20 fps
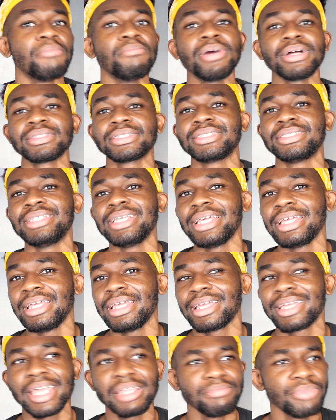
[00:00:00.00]
but
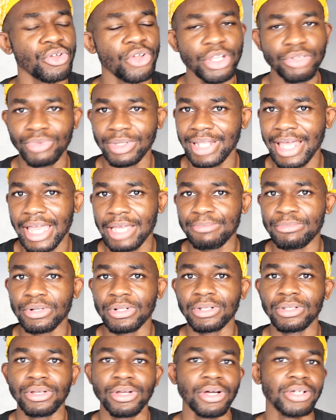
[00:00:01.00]
they can be
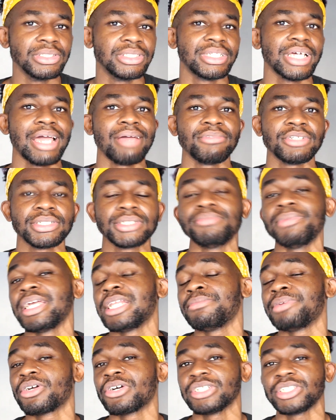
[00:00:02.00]
unreliable on times,
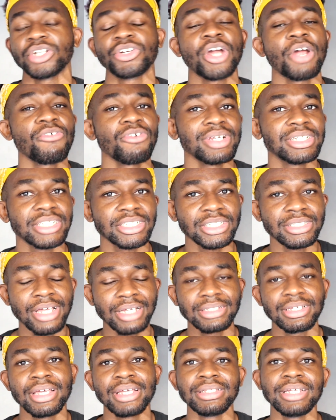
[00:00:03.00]
mainly because the coverage is
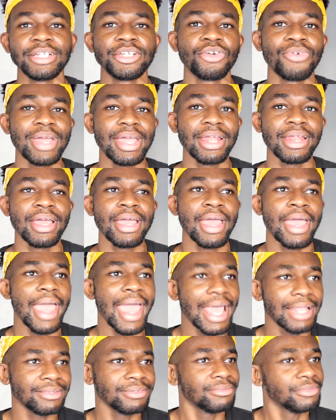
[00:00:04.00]
not that great,
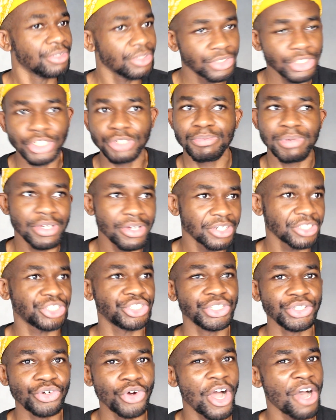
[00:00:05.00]
and just
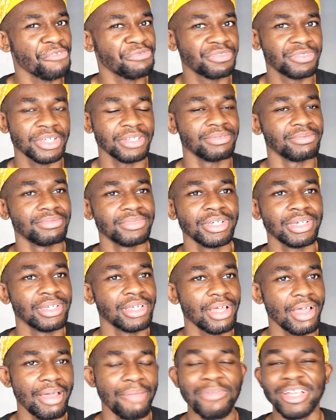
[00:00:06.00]
because you often
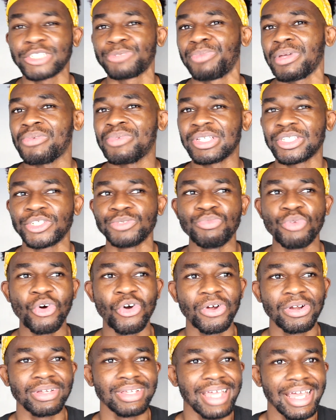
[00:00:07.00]
experience
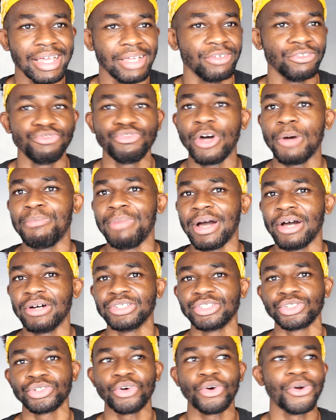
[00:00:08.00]
more
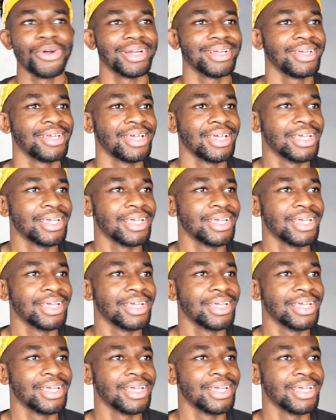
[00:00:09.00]
dropouts or